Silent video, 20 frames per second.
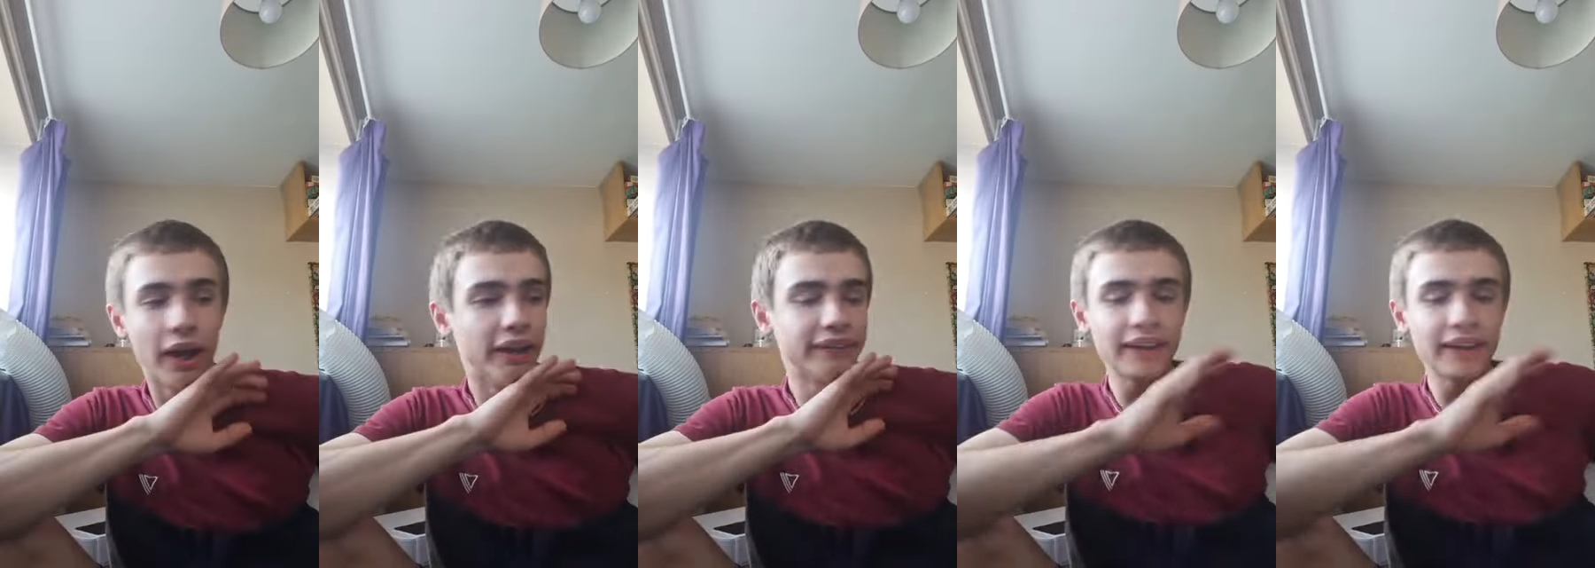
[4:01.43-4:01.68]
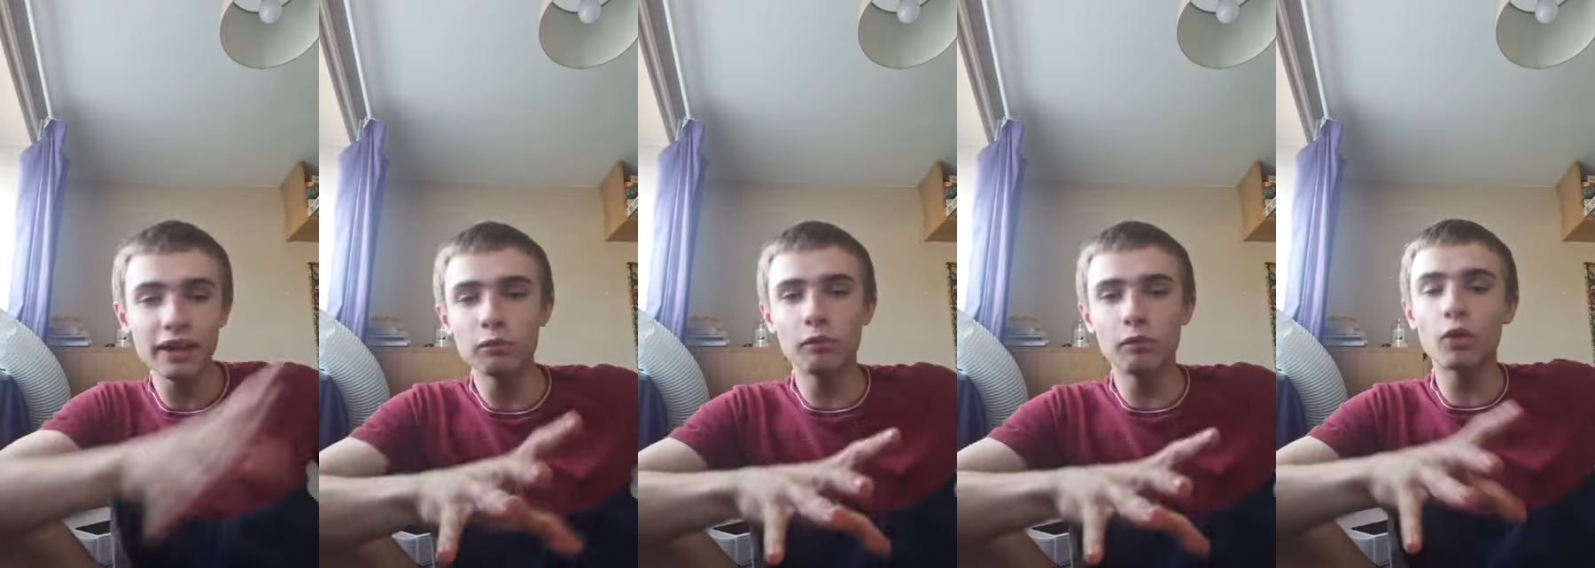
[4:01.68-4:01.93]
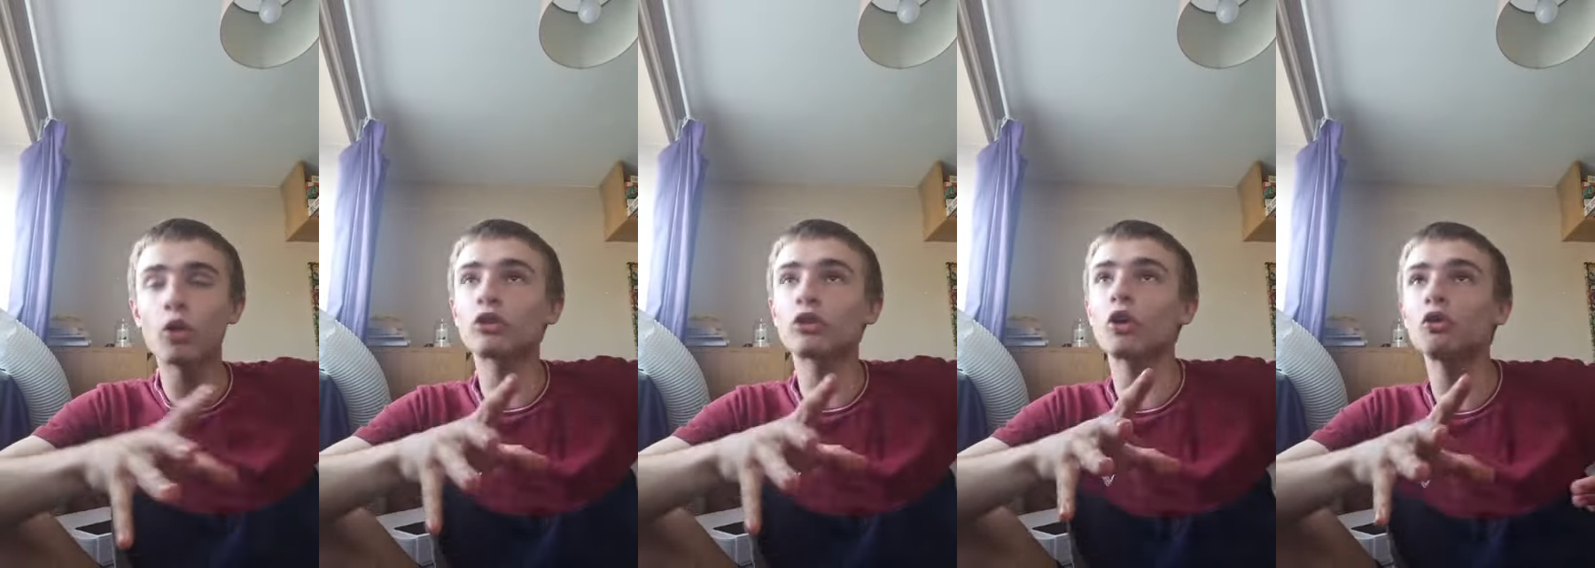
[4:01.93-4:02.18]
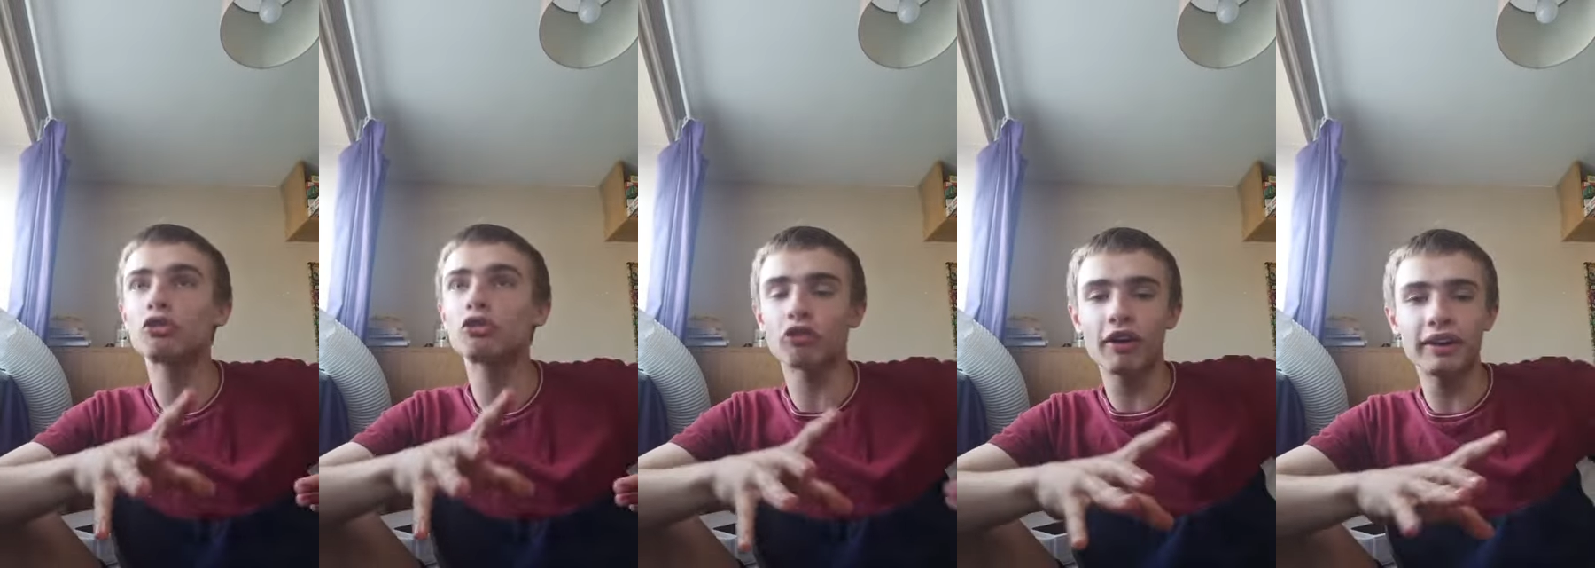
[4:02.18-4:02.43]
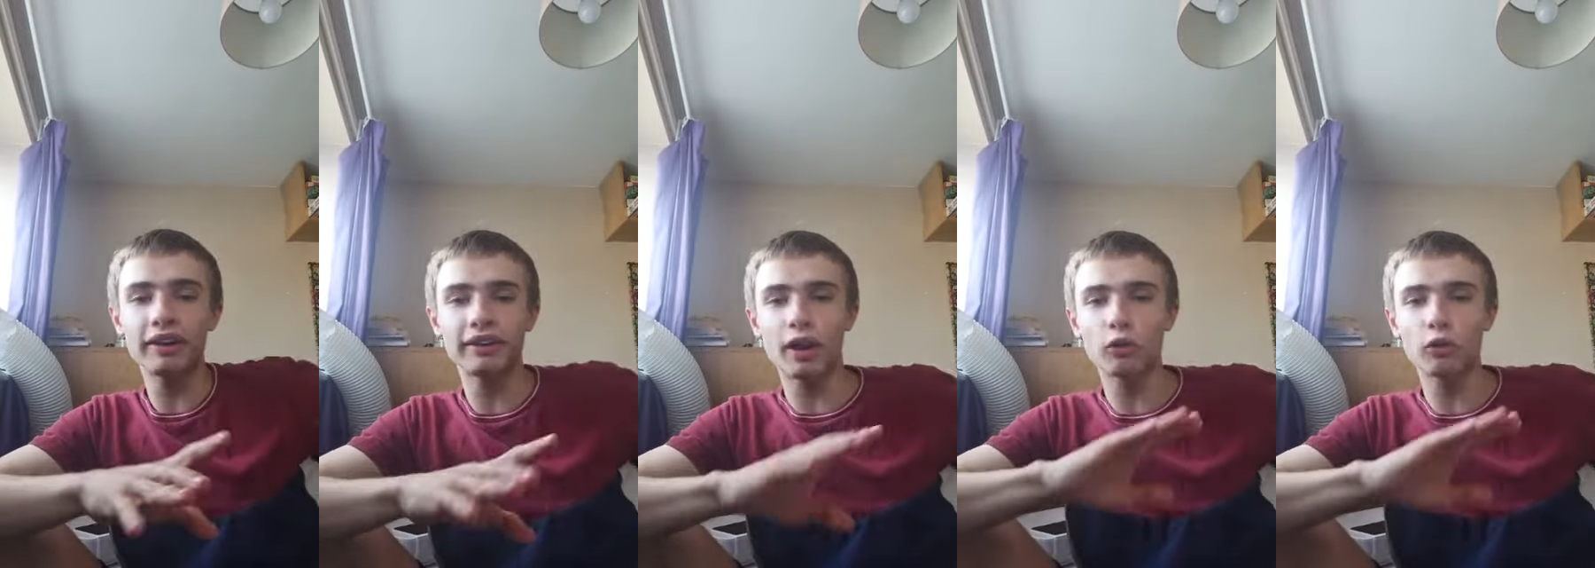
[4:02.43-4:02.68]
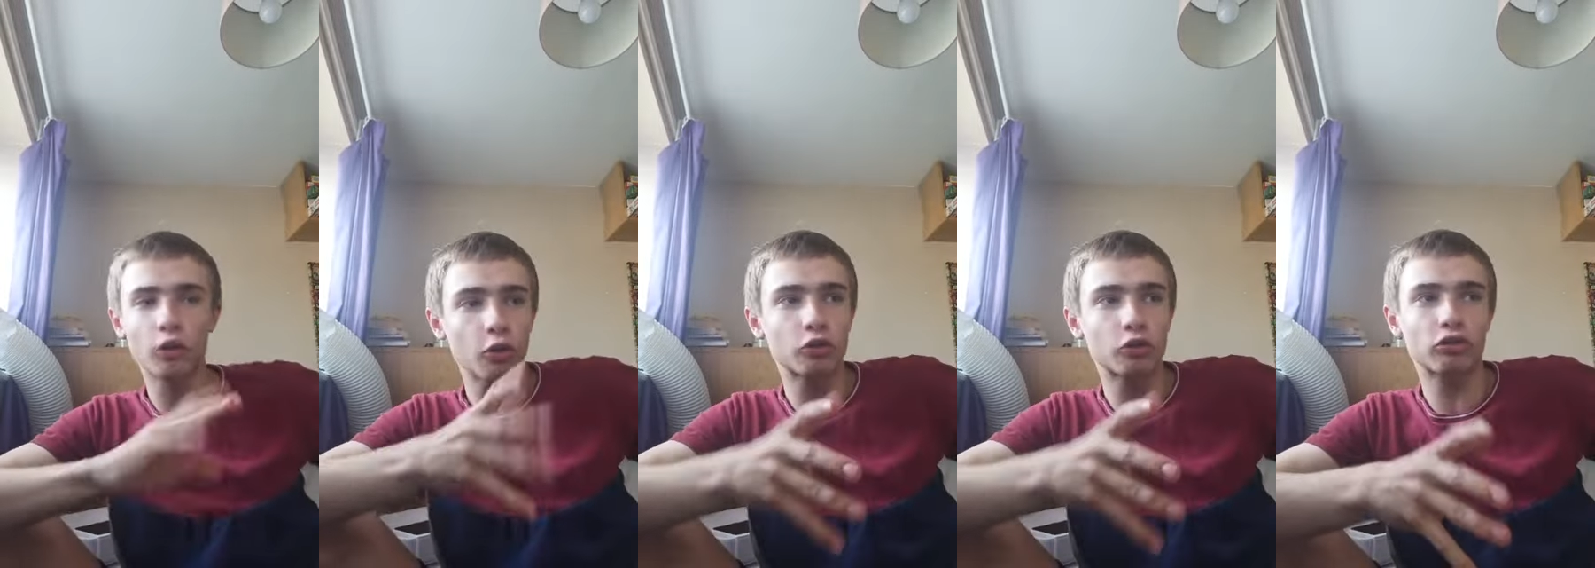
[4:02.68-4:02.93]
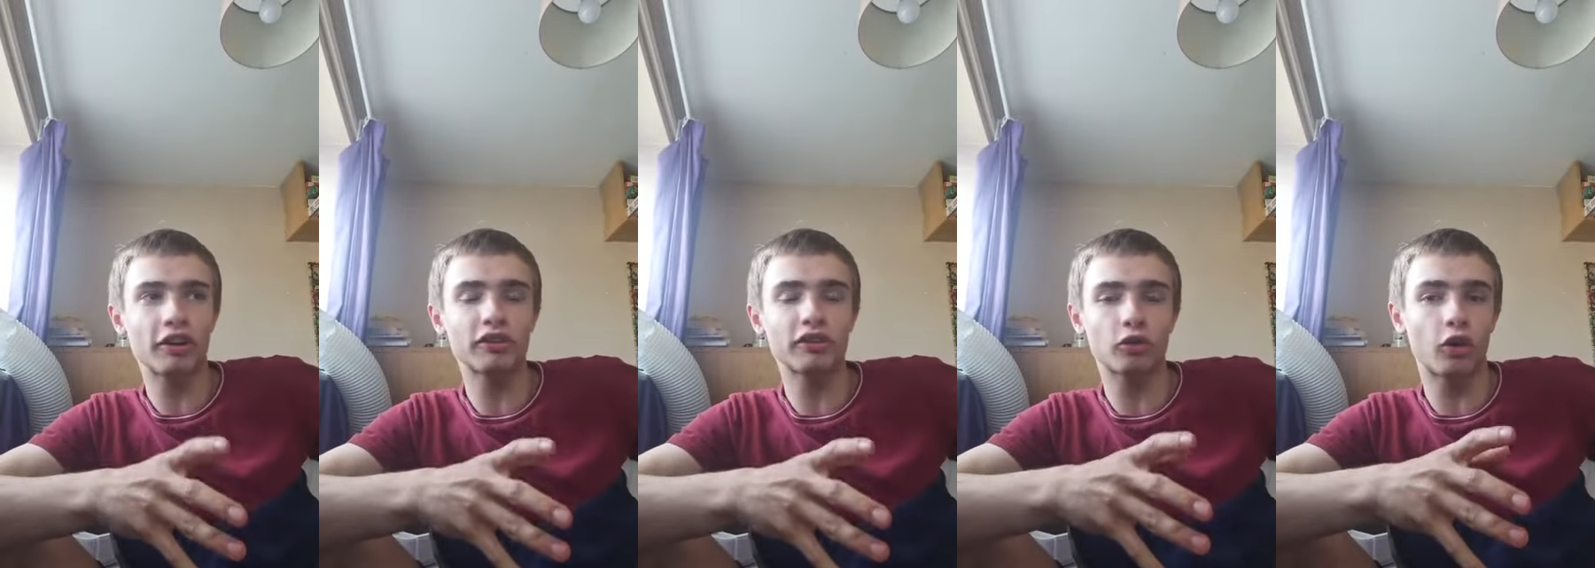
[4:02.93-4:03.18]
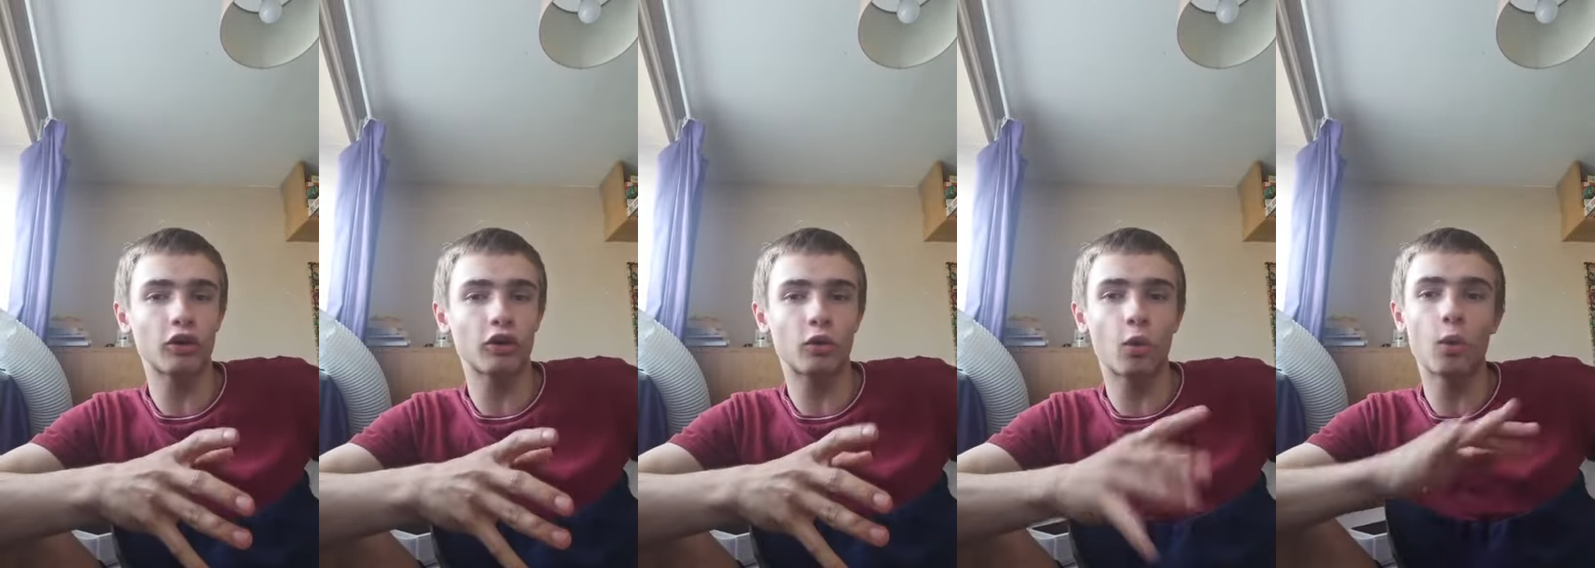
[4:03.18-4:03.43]
Then we've got Ghost Train. Now Ghost Train's
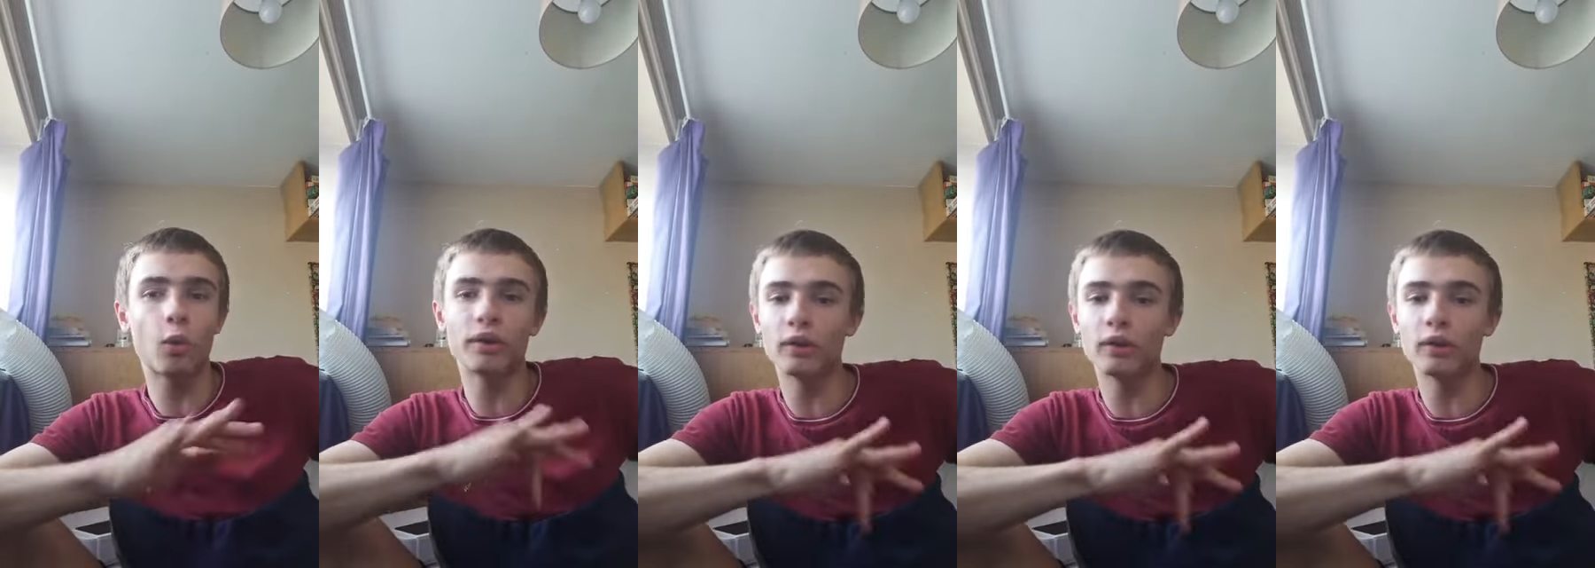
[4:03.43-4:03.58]
quite cool.